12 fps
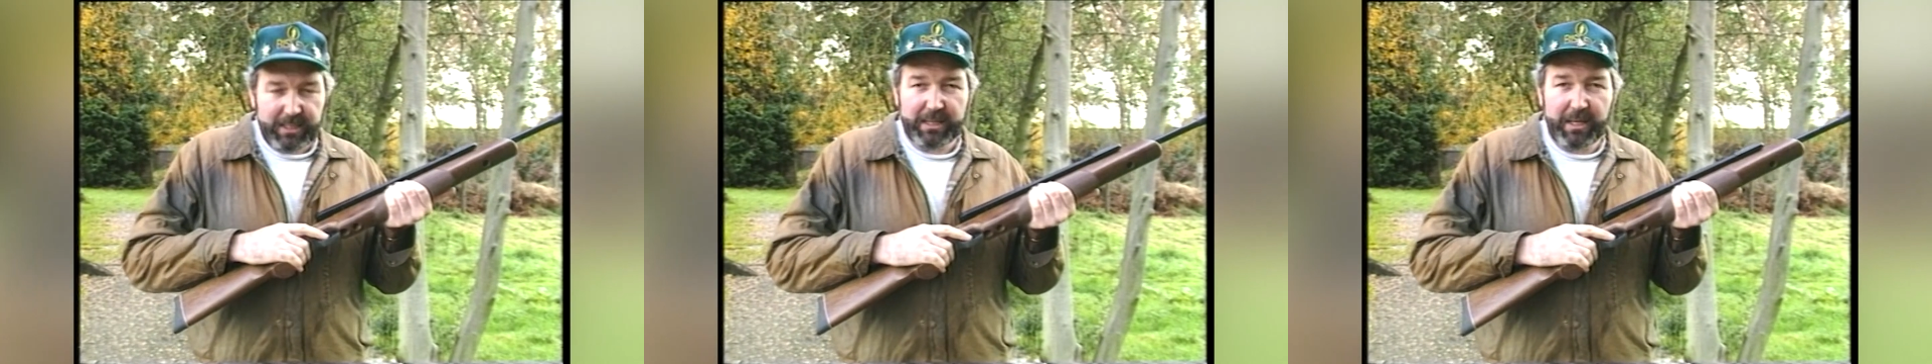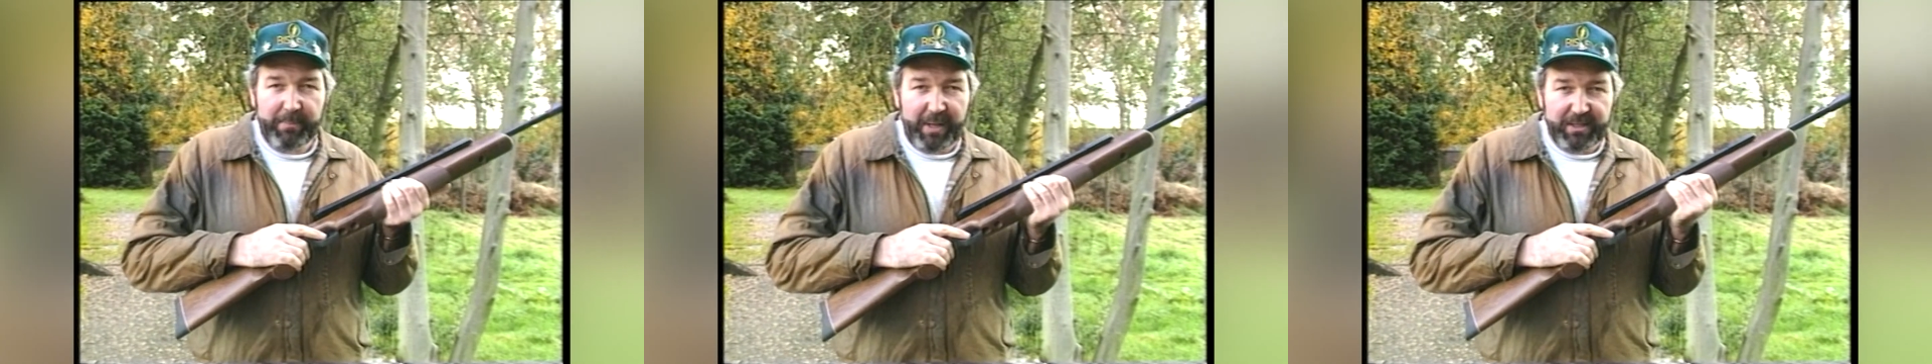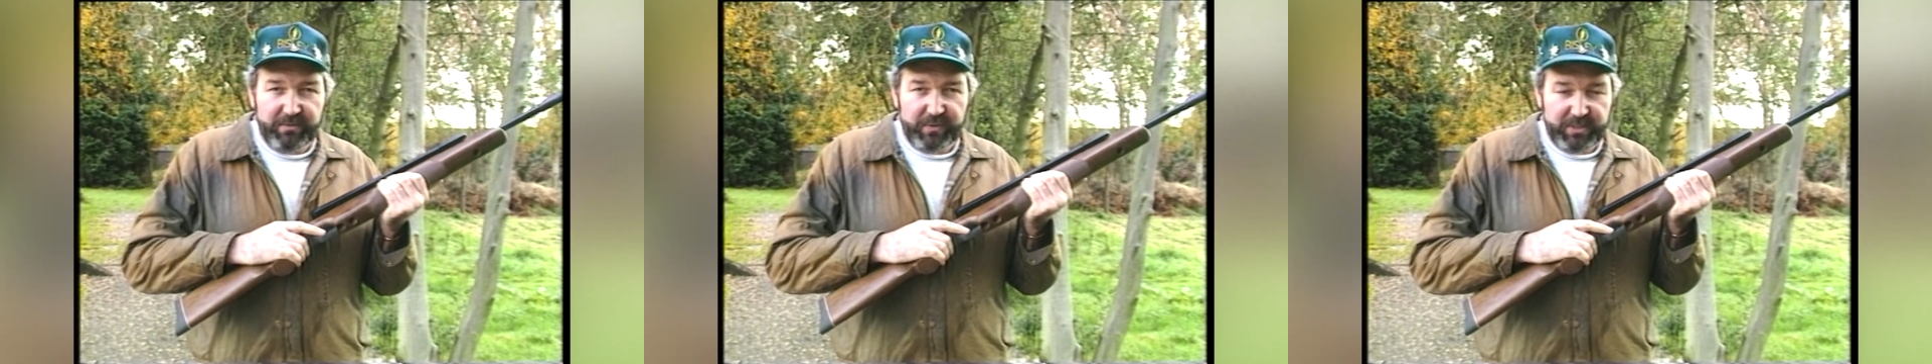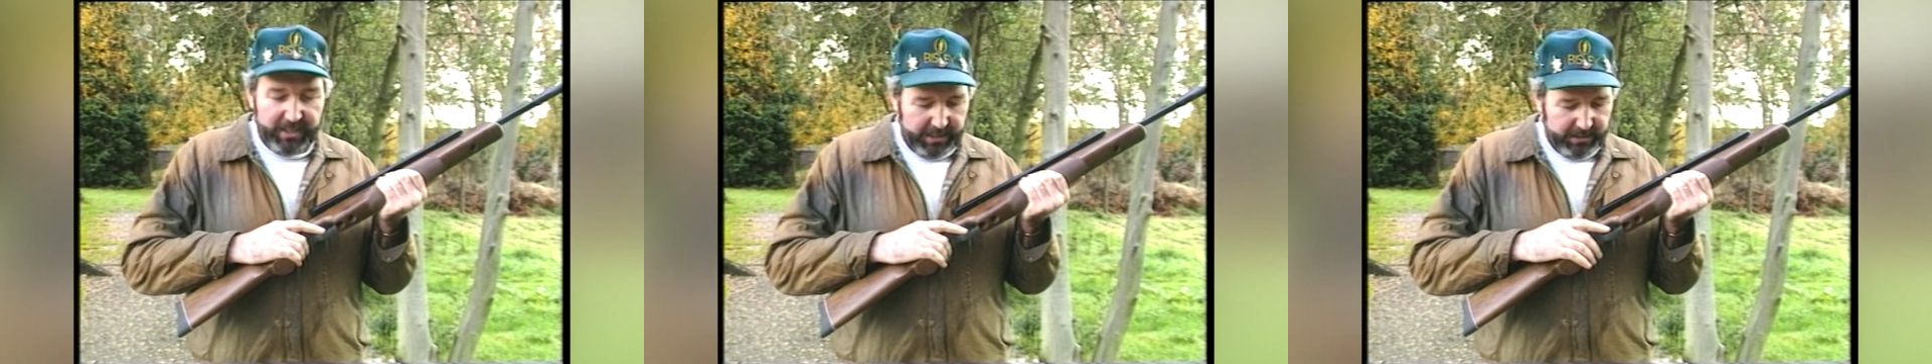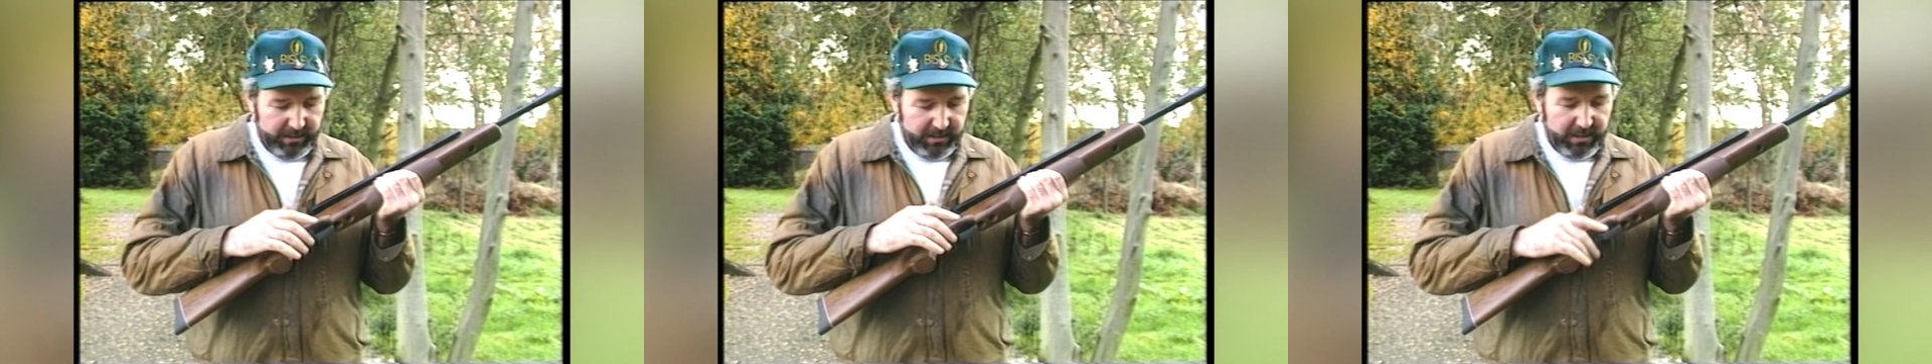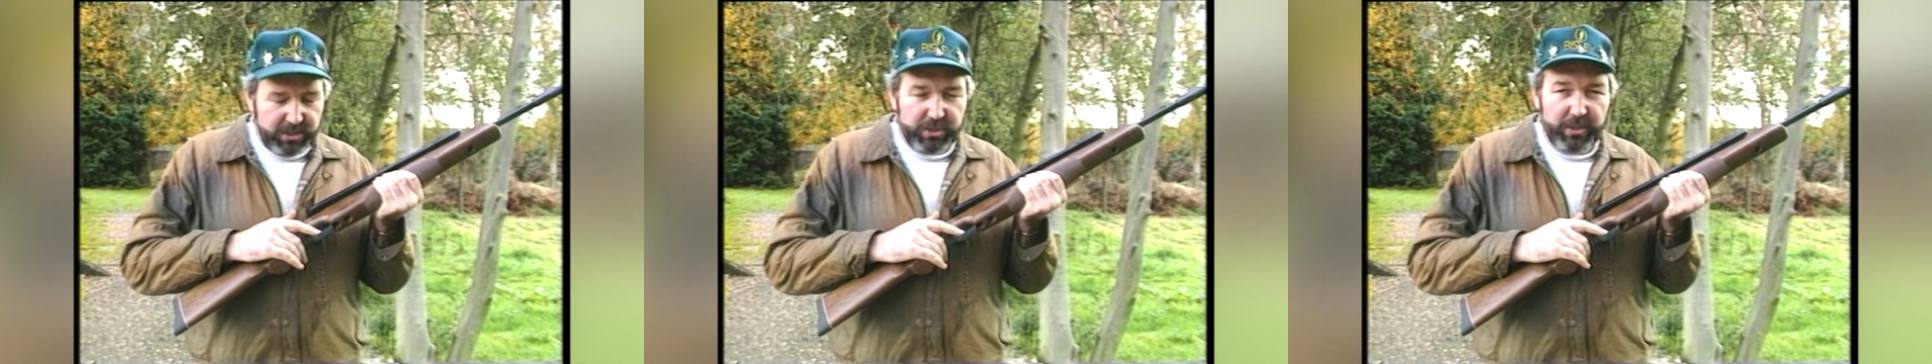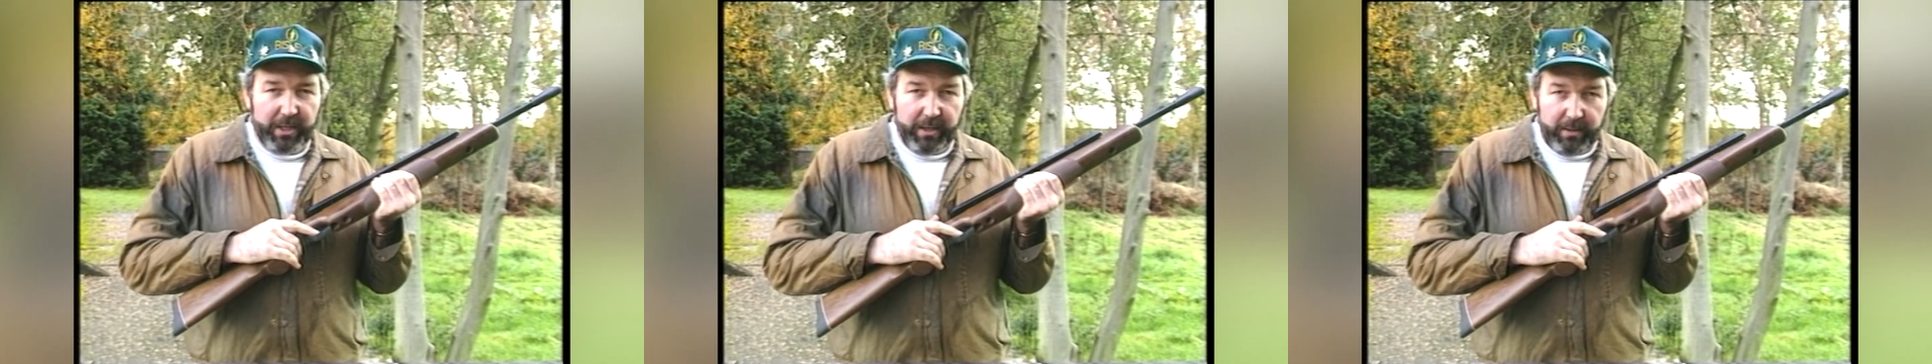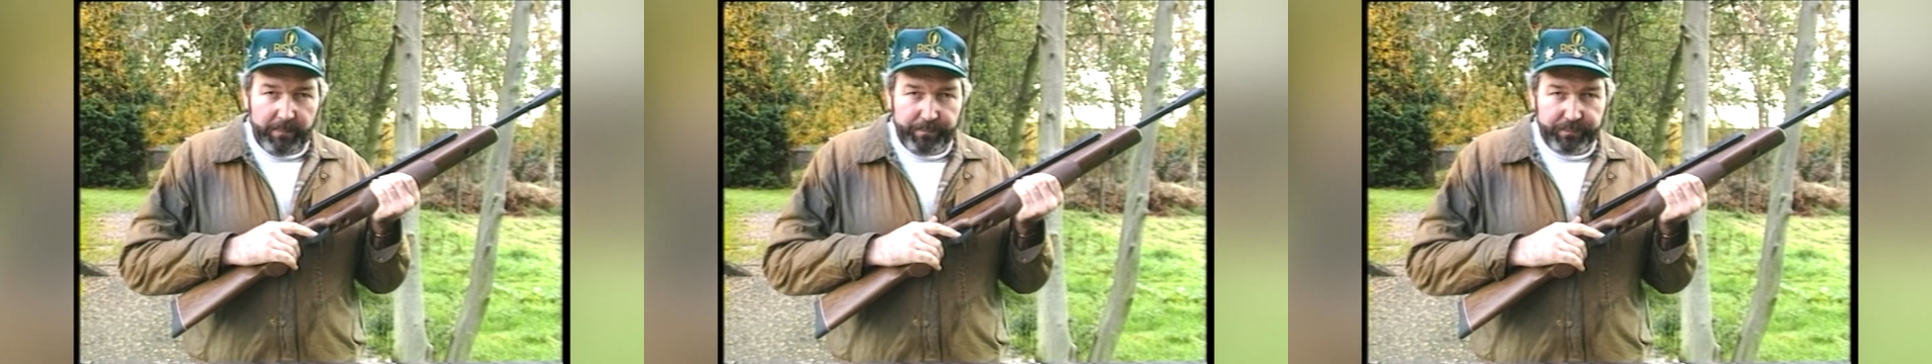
Think about this for a second. This trigger